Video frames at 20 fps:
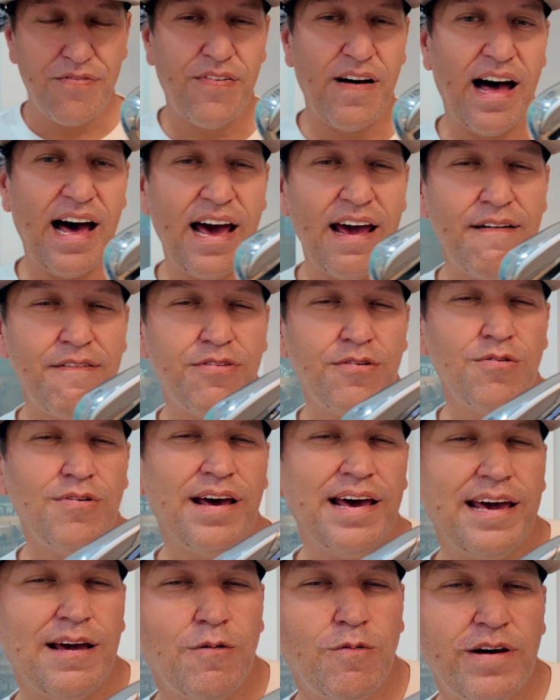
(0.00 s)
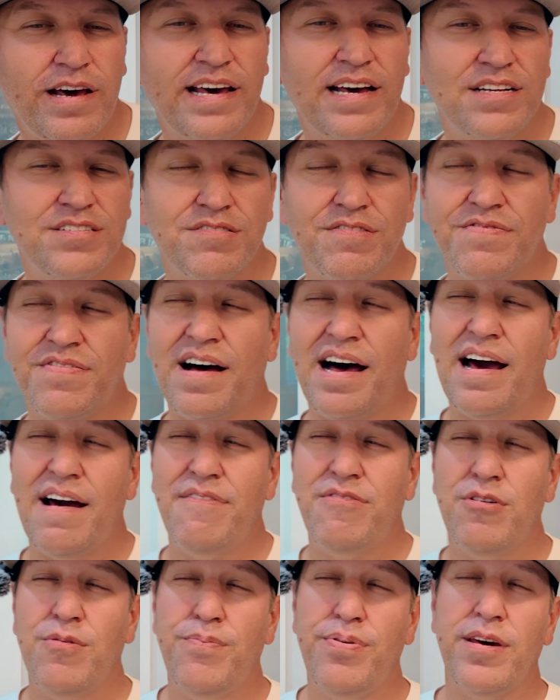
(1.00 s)
5 through A wedge or
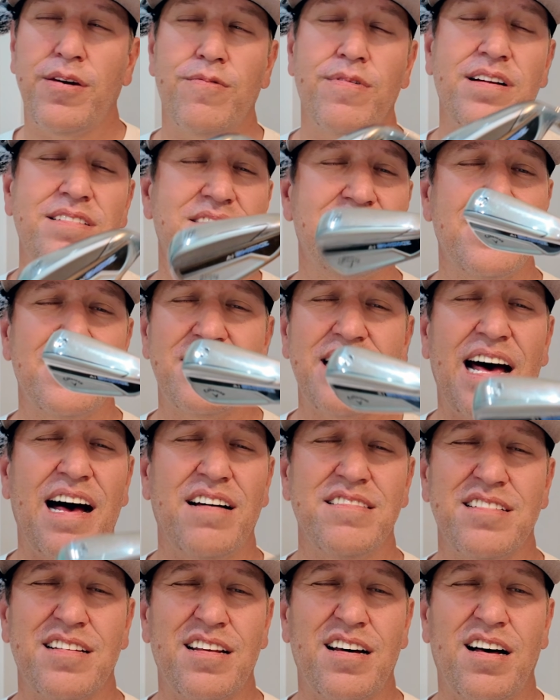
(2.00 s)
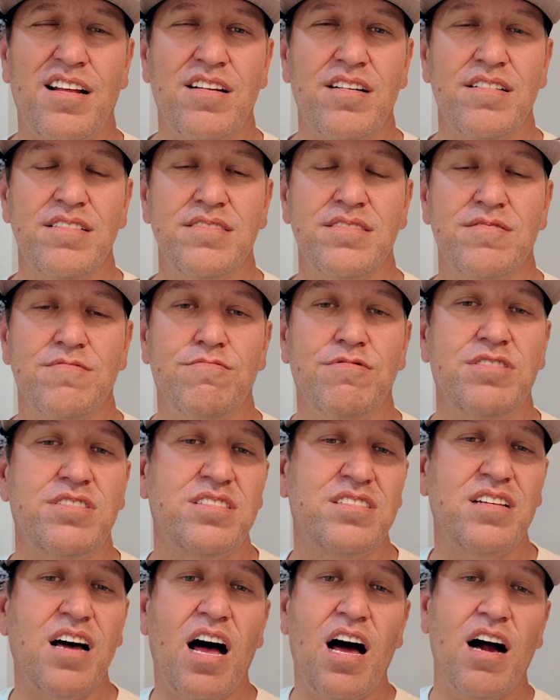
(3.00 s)
5 through P wedge is $1,000 with
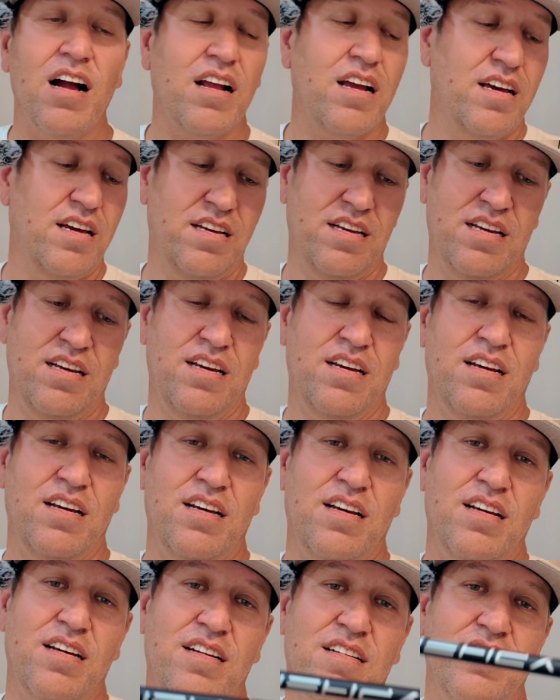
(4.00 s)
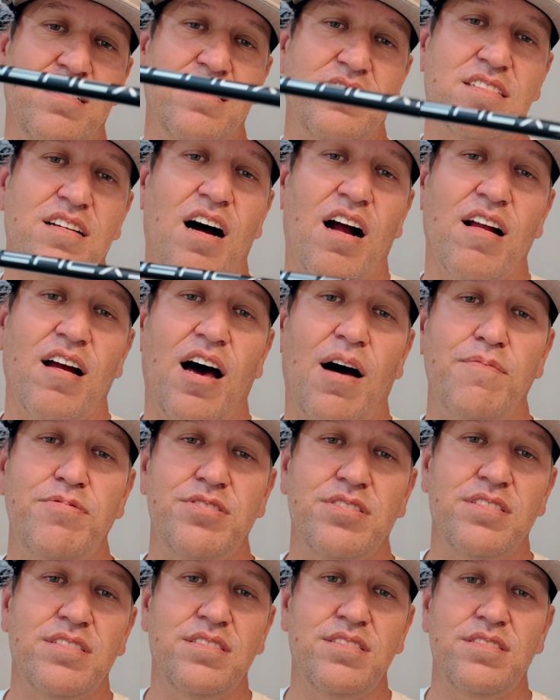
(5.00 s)
stock
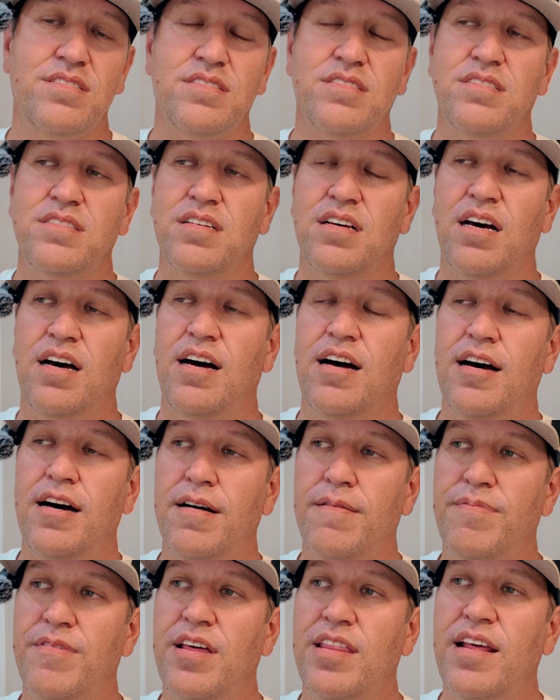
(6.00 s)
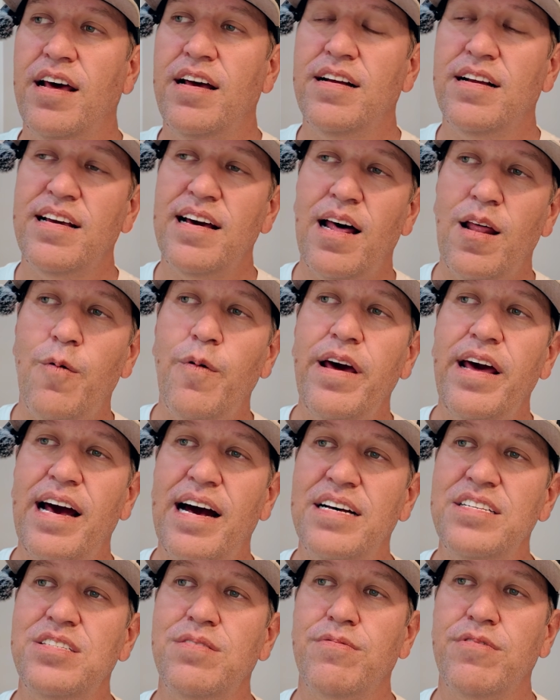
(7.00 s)
options. And Callaway
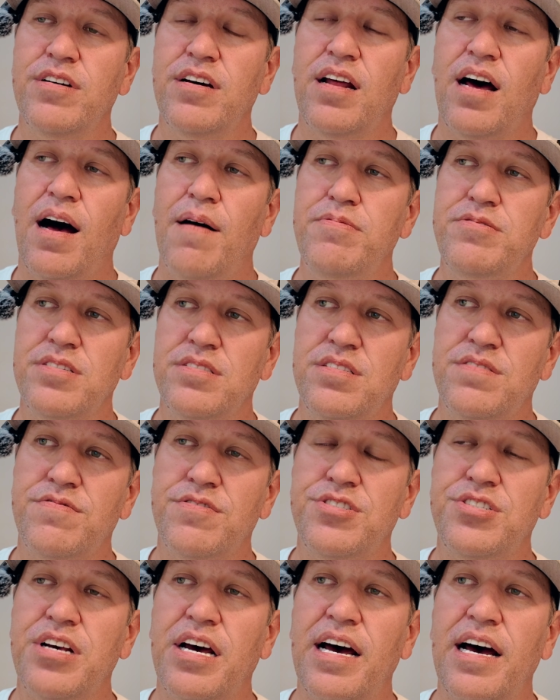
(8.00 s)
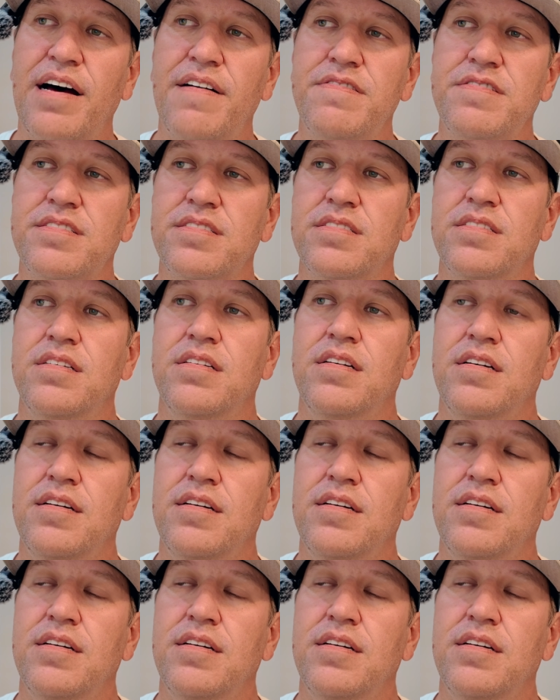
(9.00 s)
has some good options for shafts.